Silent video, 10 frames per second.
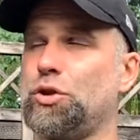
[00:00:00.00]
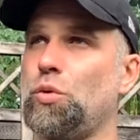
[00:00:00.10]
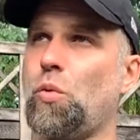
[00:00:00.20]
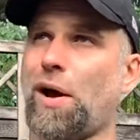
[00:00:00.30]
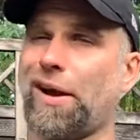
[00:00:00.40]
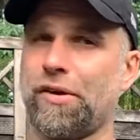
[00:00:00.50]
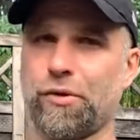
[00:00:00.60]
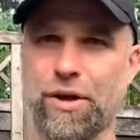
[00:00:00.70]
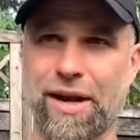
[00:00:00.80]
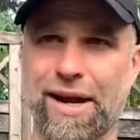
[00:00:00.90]
to
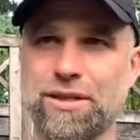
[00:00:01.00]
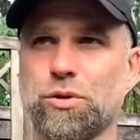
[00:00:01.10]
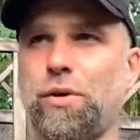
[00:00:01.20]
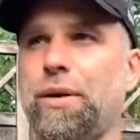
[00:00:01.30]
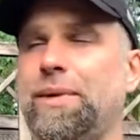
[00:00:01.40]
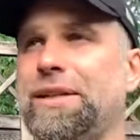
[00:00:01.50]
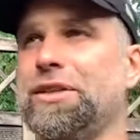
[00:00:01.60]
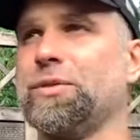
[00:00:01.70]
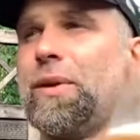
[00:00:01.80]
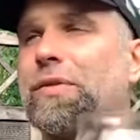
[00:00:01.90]
109 square
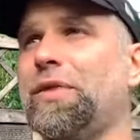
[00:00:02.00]
meters but